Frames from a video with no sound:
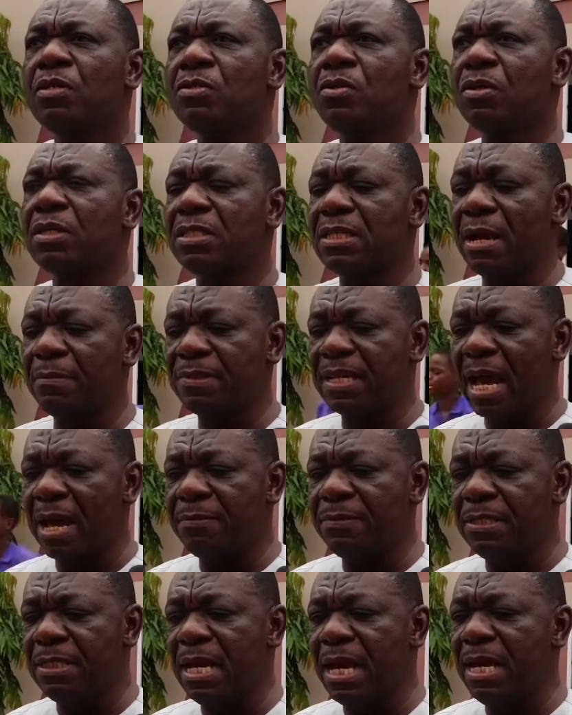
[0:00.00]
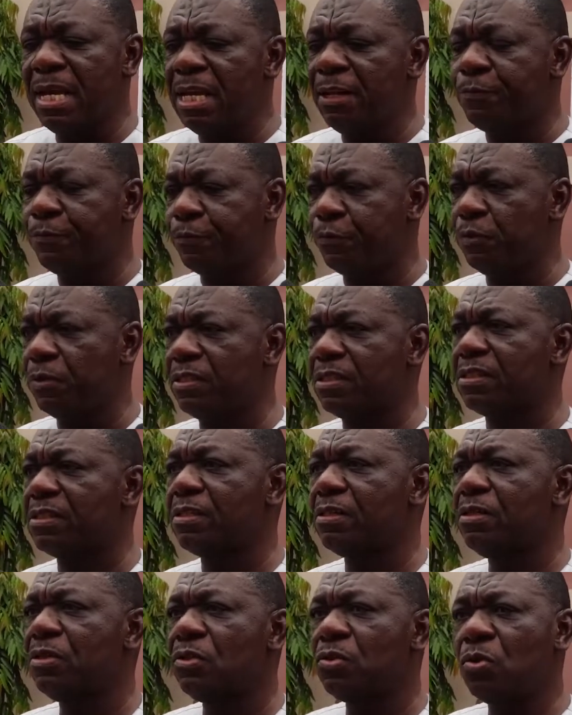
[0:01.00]
So sometimes they eat fruits.
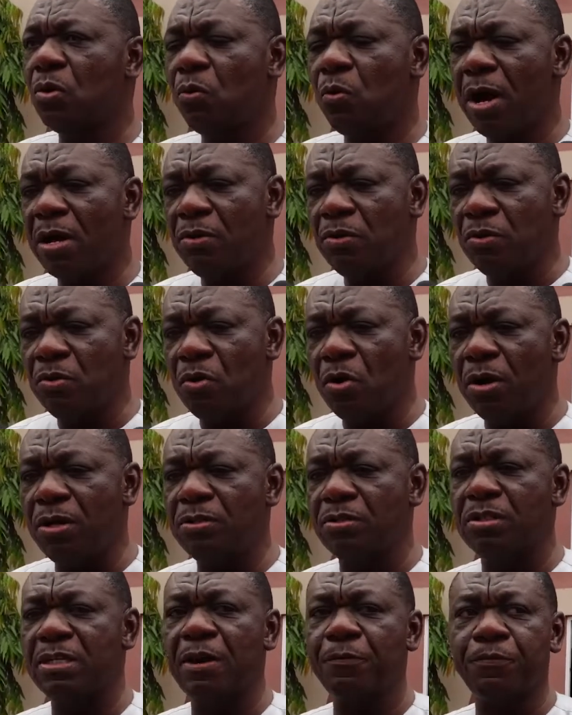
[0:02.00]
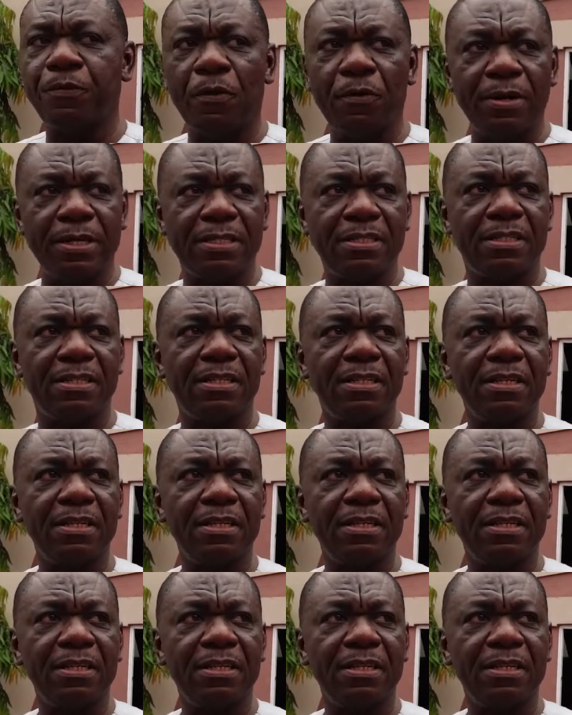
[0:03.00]
So when you go into the forest,